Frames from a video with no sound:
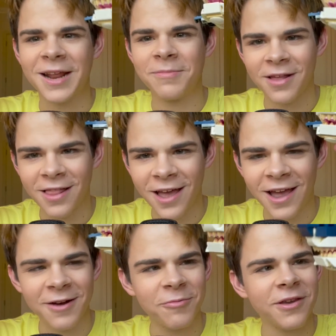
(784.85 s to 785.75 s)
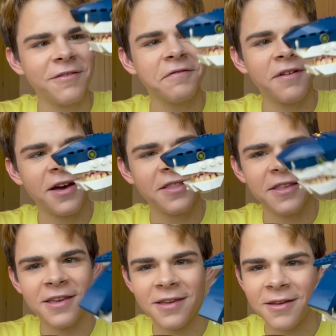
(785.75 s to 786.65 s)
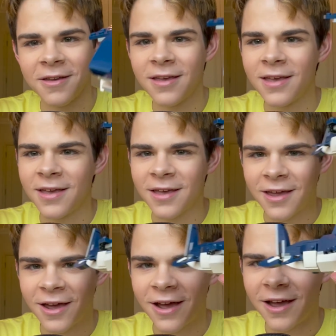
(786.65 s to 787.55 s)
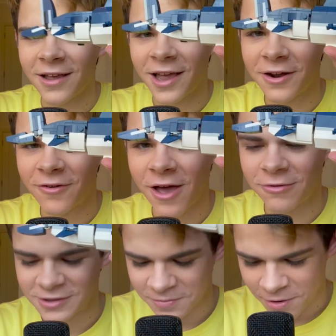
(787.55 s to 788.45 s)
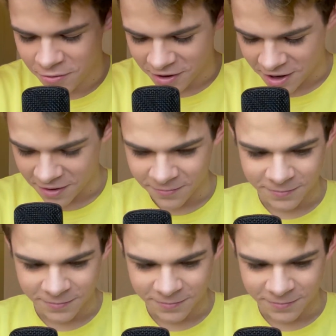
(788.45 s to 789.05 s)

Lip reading: I'm glad we finally got around to building it.